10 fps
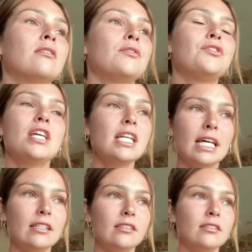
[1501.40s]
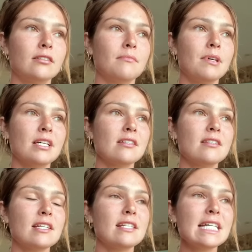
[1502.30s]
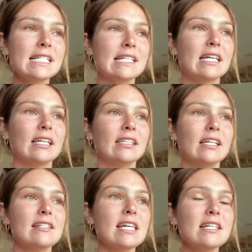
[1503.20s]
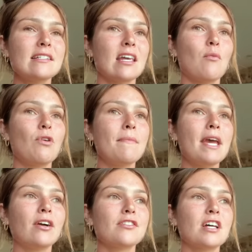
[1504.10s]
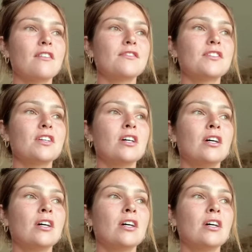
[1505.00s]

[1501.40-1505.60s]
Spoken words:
You didn't, because it's easy. It's easy, and we make ourselves